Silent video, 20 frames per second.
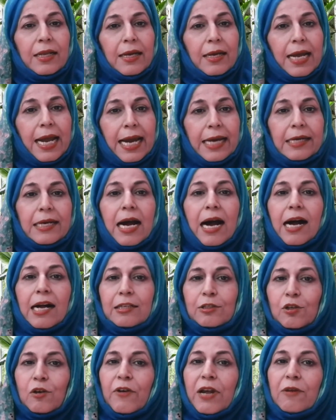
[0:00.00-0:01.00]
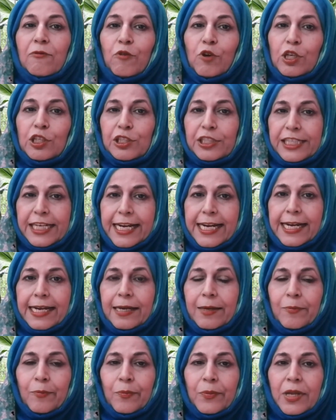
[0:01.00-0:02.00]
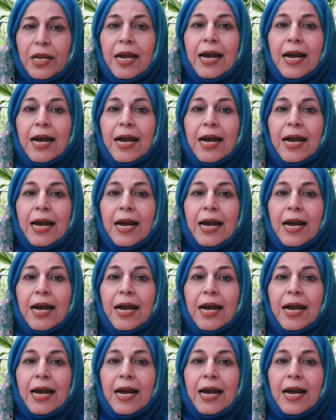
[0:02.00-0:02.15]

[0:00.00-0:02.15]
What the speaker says: And also when we see,